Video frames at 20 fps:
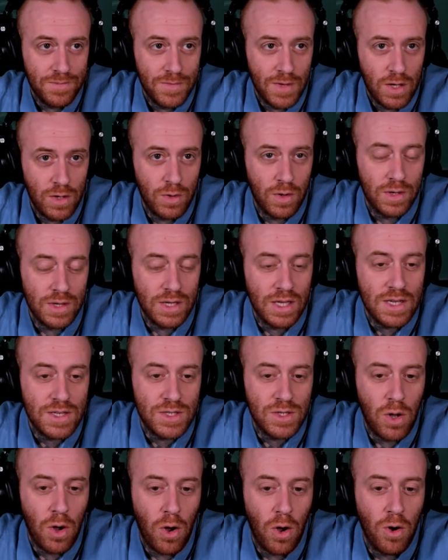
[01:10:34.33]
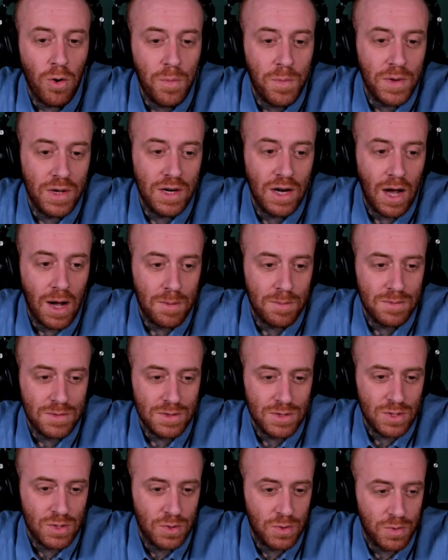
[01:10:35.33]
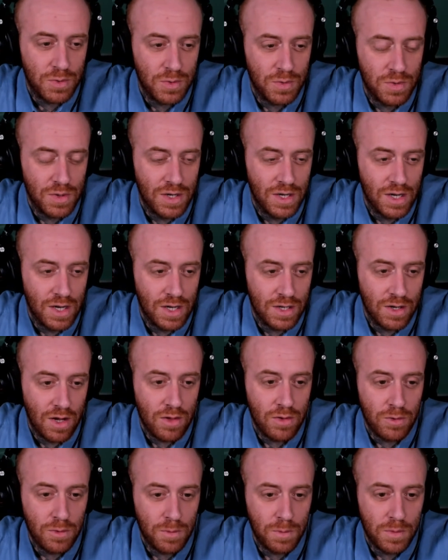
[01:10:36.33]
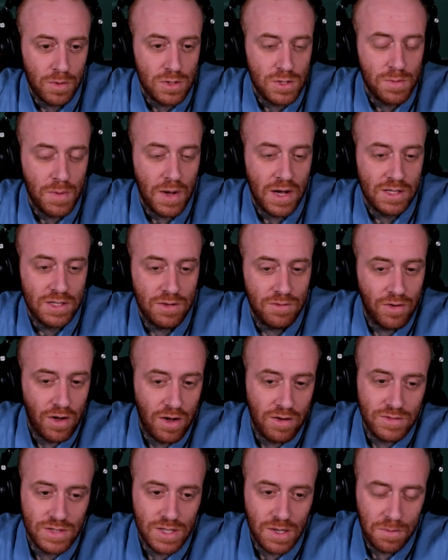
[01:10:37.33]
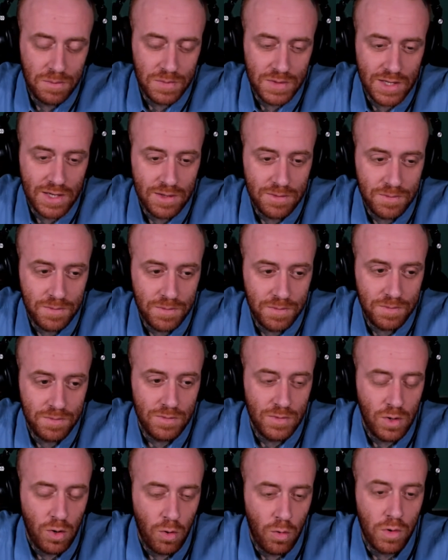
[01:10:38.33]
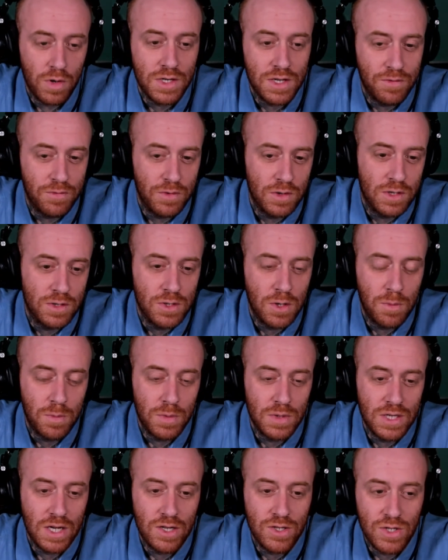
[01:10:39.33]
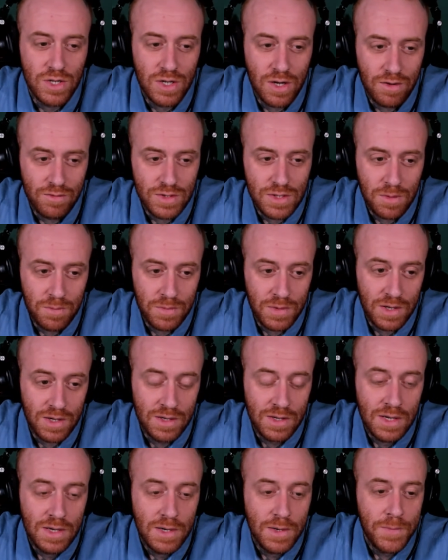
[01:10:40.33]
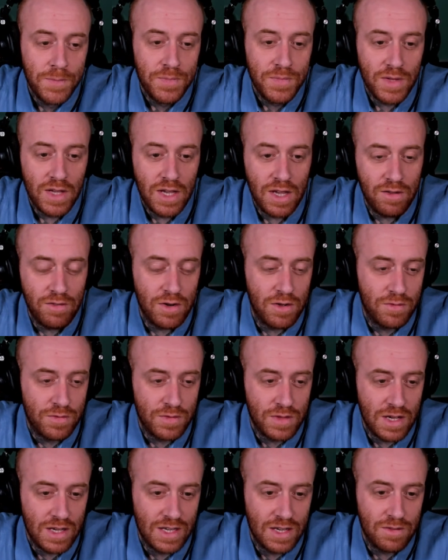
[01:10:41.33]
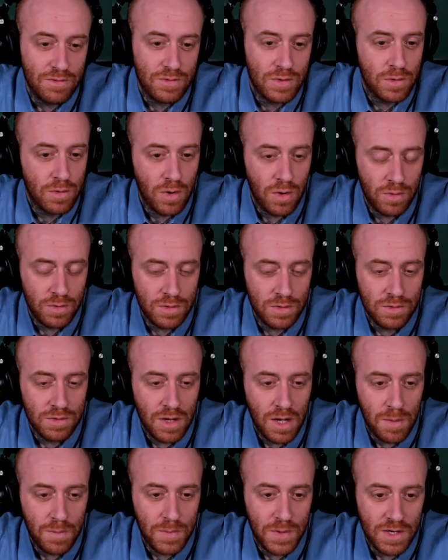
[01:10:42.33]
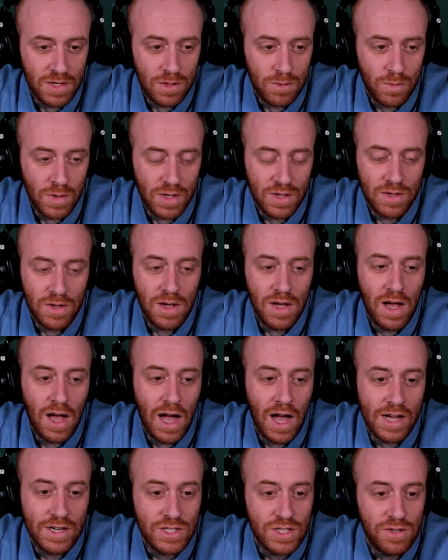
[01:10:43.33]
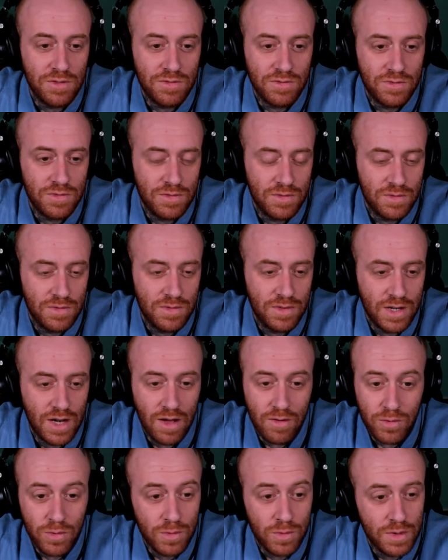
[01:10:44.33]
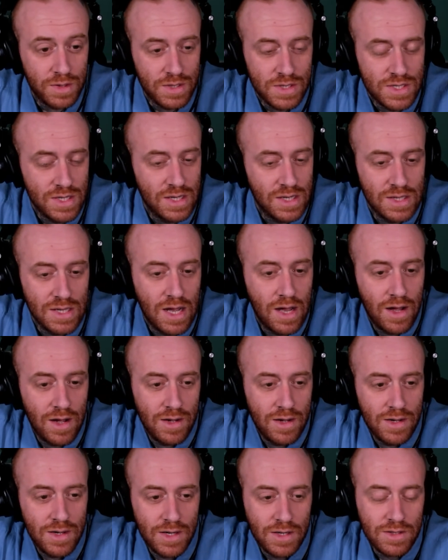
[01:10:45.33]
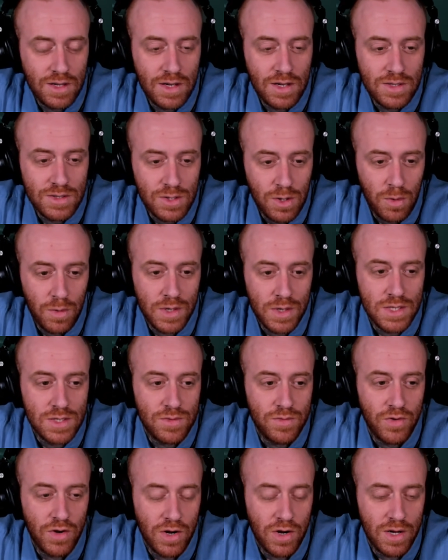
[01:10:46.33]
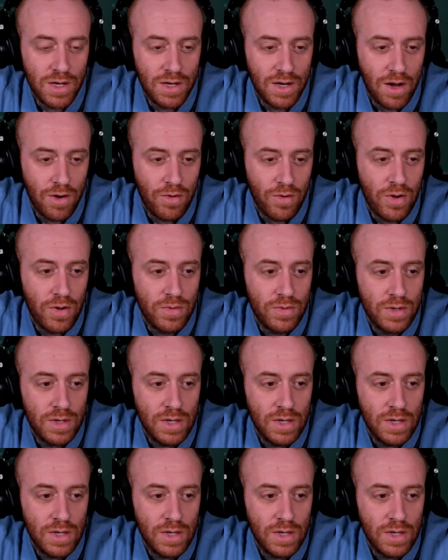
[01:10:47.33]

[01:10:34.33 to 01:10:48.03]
at least open up to another perspective of something or a different interpretation of something, even if they give their own opinion with it. I just have never really seen that. It's always very narrowed.